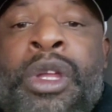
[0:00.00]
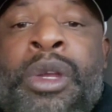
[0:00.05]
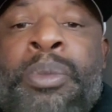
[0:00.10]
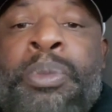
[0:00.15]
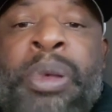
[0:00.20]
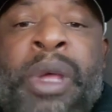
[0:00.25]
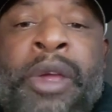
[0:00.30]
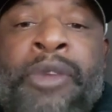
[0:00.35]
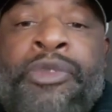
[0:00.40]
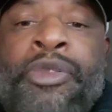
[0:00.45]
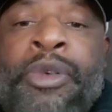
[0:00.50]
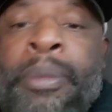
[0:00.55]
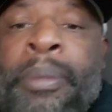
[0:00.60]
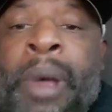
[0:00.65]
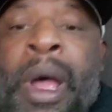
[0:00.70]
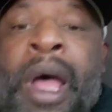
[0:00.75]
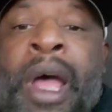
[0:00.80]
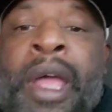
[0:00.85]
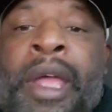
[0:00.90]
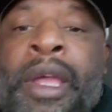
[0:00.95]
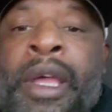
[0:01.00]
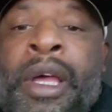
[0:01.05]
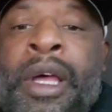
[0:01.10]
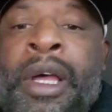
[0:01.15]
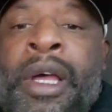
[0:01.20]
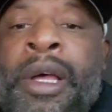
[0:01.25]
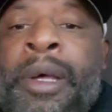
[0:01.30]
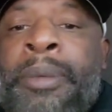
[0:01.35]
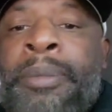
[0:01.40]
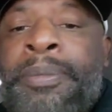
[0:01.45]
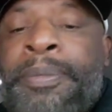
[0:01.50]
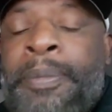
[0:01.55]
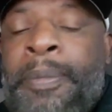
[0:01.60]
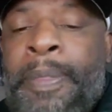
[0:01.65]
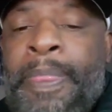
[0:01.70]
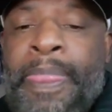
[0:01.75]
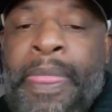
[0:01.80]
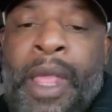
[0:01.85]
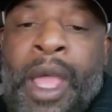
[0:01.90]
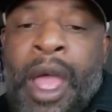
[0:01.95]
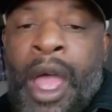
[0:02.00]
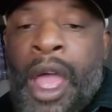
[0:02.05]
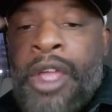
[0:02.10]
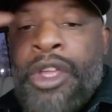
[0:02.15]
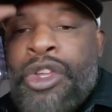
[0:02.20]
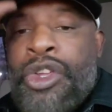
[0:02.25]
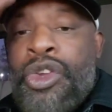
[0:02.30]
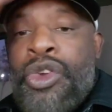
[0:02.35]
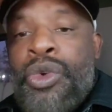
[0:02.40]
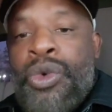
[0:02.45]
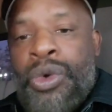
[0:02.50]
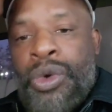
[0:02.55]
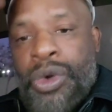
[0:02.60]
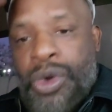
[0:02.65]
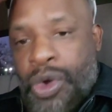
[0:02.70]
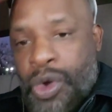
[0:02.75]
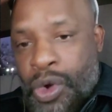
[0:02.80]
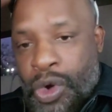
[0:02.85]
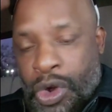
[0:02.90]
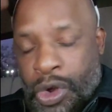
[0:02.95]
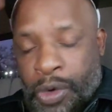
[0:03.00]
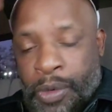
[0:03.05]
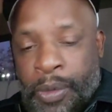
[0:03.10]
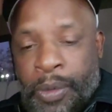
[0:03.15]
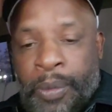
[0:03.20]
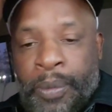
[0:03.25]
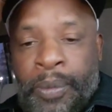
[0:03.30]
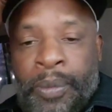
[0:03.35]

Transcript: can pick from my um, IQ or